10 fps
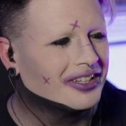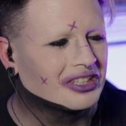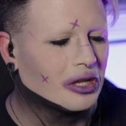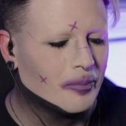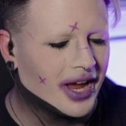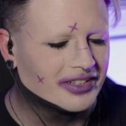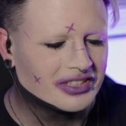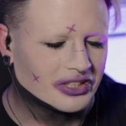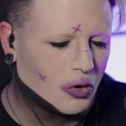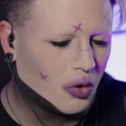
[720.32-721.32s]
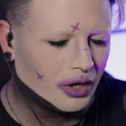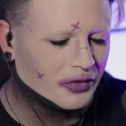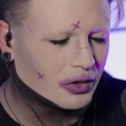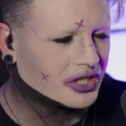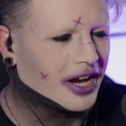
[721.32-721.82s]
to lament that all of
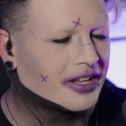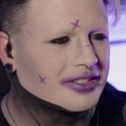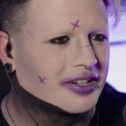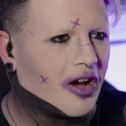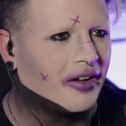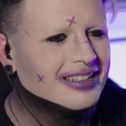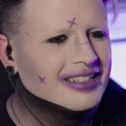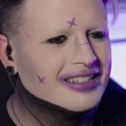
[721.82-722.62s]
your chairs are gone.